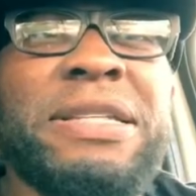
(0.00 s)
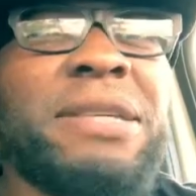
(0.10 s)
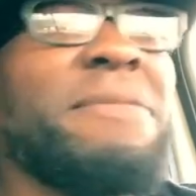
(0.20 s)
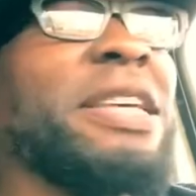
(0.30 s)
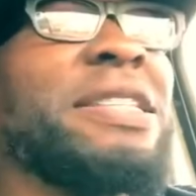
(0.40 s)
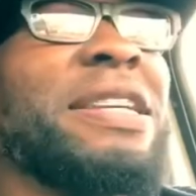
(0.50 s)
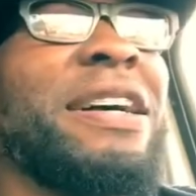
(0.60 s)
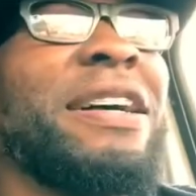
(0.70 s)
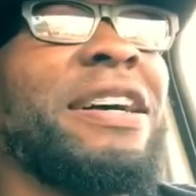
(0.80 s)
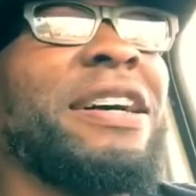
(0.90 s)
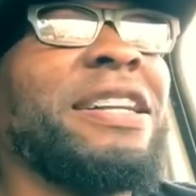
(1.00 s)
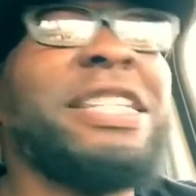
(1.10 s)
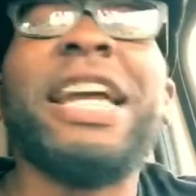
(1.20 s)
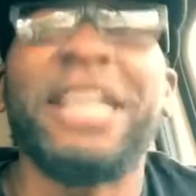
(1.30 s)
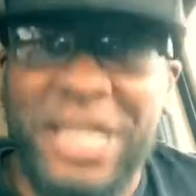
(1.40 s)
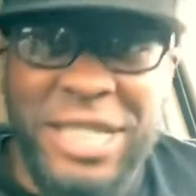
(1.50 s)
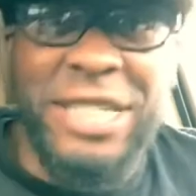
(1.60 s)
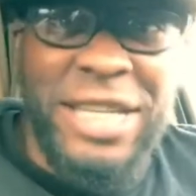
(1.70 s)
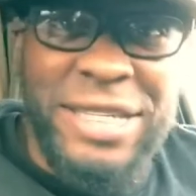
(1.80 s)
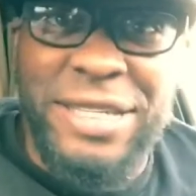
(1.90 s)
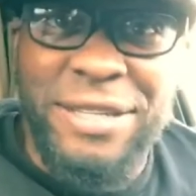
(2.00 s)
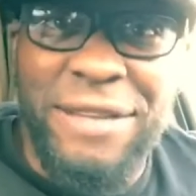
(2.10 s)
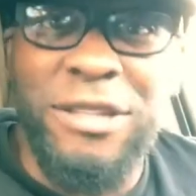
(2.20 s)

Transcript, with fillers: some of these uh, uh, delicacies,